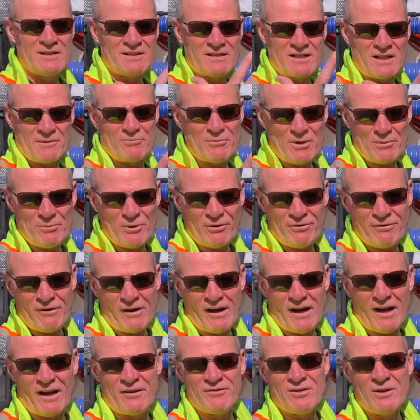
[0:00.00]
Tip number
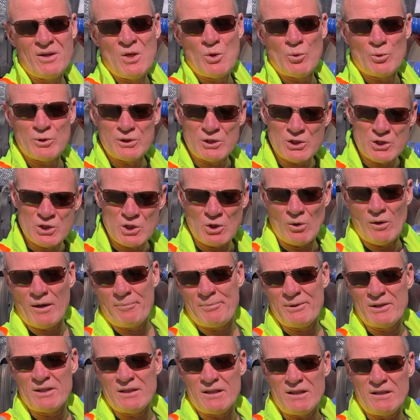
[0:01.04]
five, when you show up at
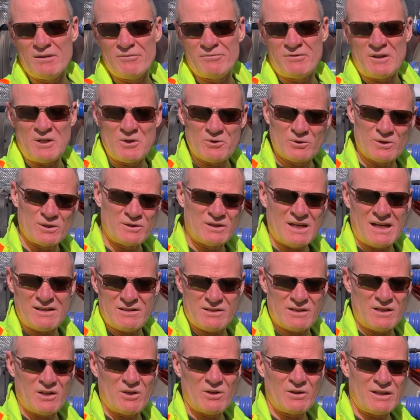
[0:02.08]
the DMV or the test
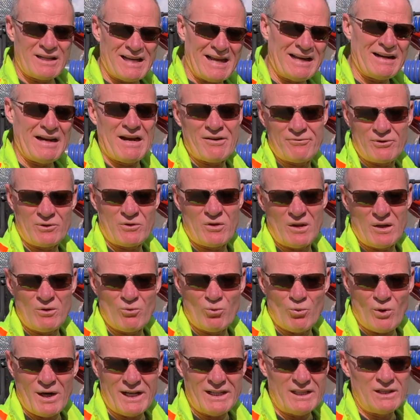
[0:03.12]
center, get everything
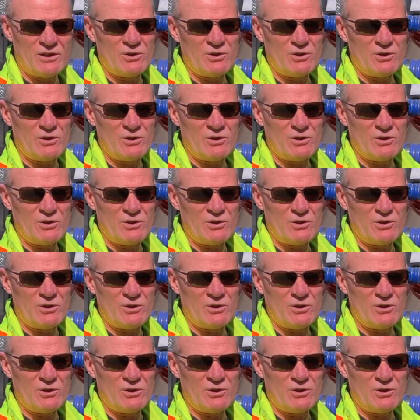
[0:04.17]
ready.